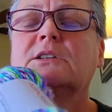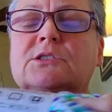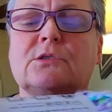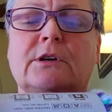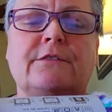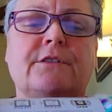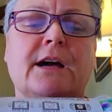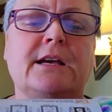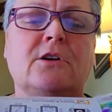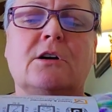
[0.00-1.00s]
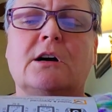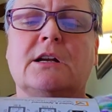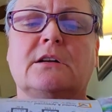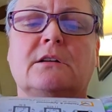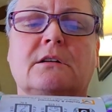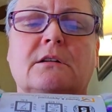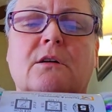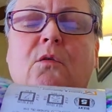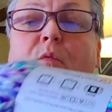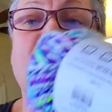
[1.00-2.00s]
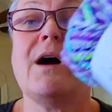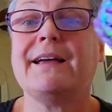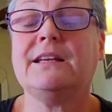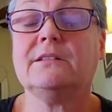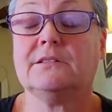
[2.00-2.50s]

So if I got white,